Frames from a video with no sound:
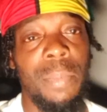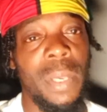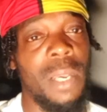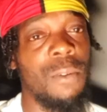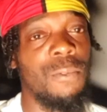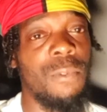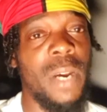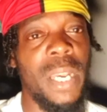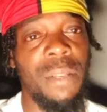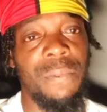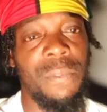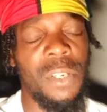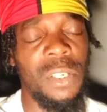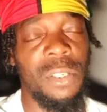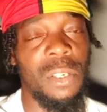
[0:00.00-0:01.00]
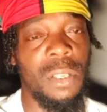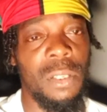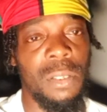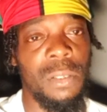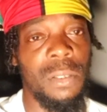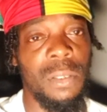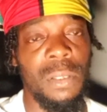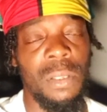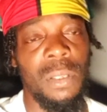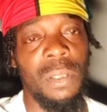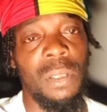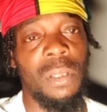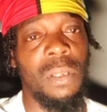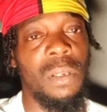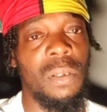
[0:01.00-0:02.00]
been right for each other.
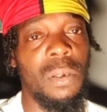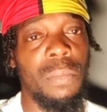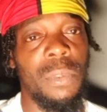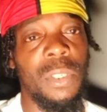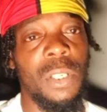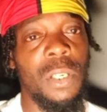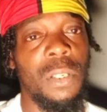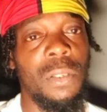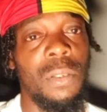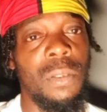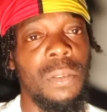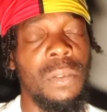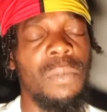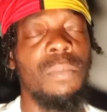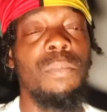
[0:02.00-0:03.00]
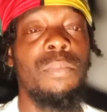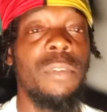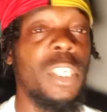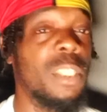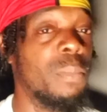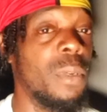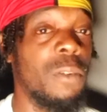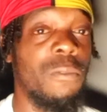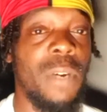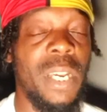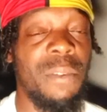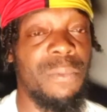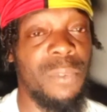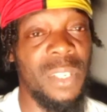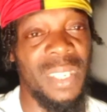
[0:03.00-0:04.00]
You know what I'm saying? Briz's been
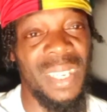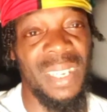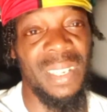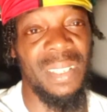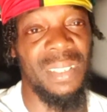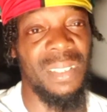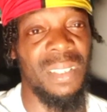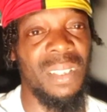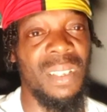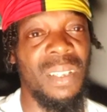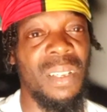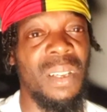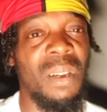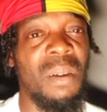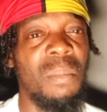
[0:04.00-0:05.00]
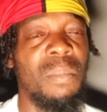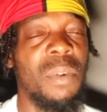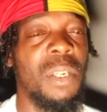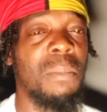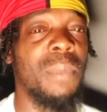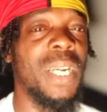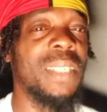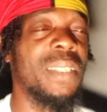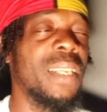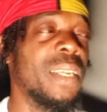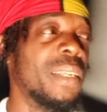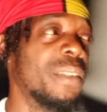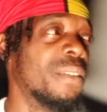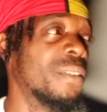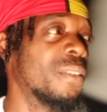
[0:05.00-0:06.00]
right for years. But my
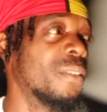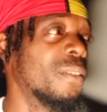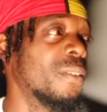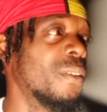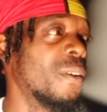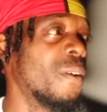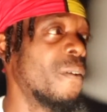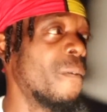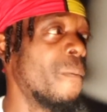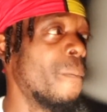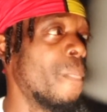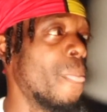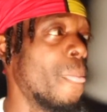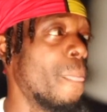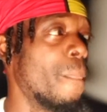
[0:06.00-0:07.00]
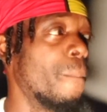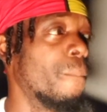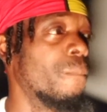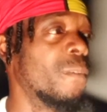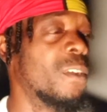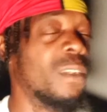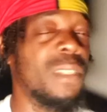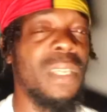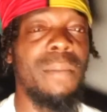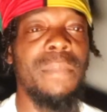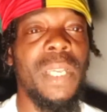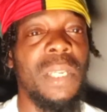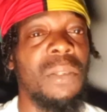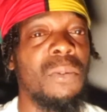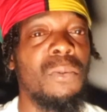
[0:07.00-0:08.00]
thing is, because I'm
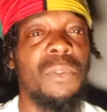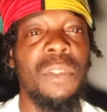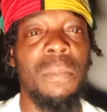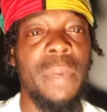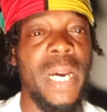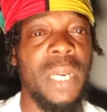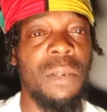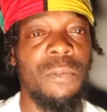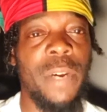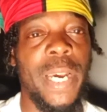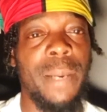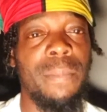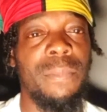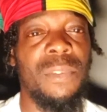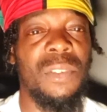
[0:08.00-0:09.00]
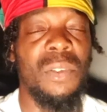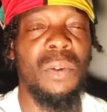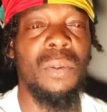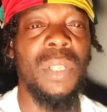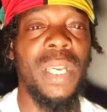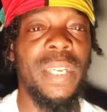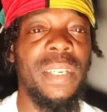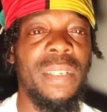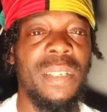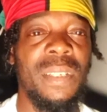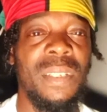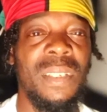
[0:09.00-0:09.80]
not new to battle rap, so like,